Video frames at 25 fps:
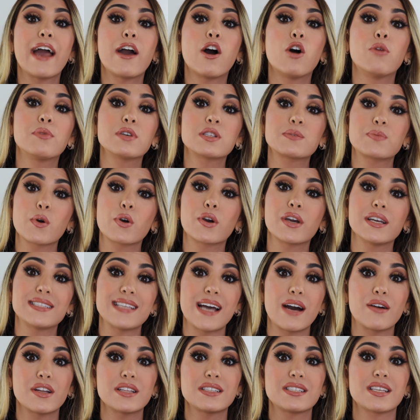I almost broke it
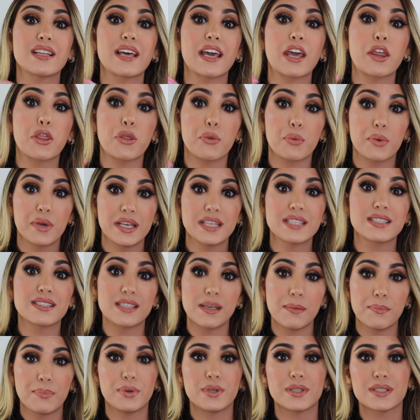down into like 3
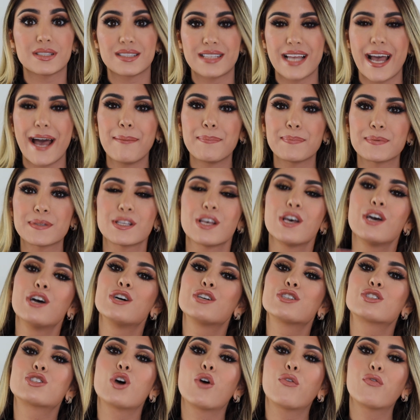simple steps.
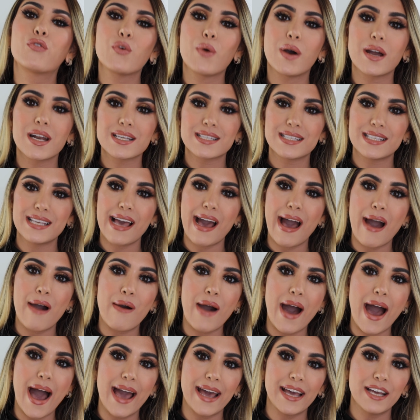So if you want to see how
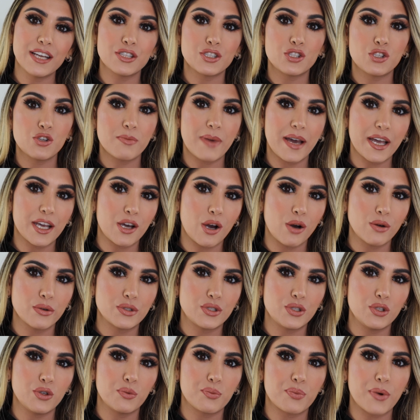I do my
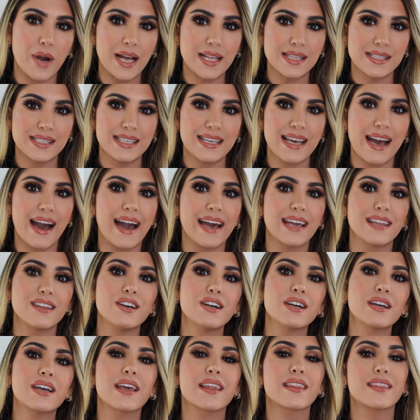go-to bronzy eye
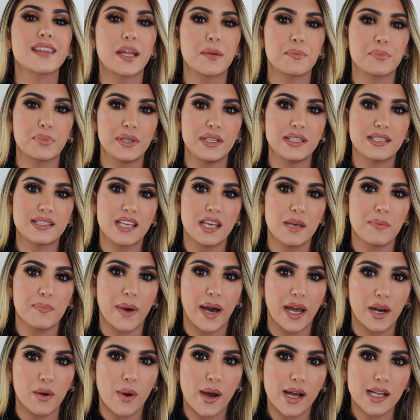look, then please keep
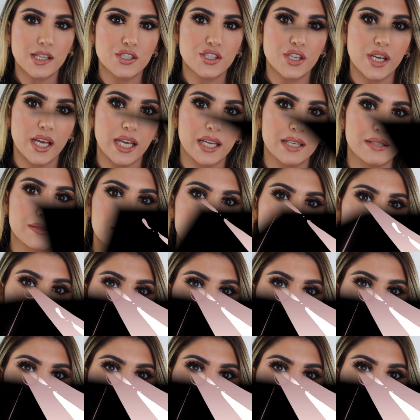on watching.